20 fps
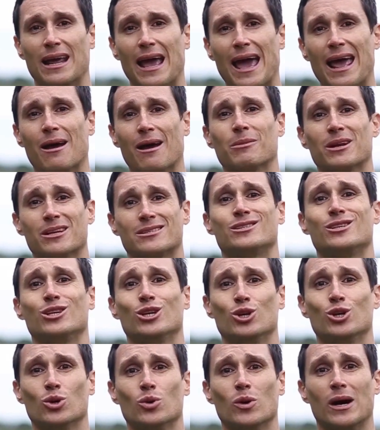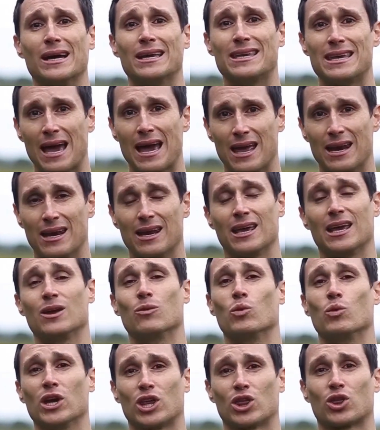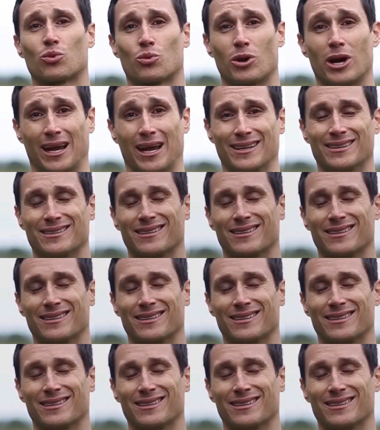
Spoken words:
and I'm going to see you again in week 3.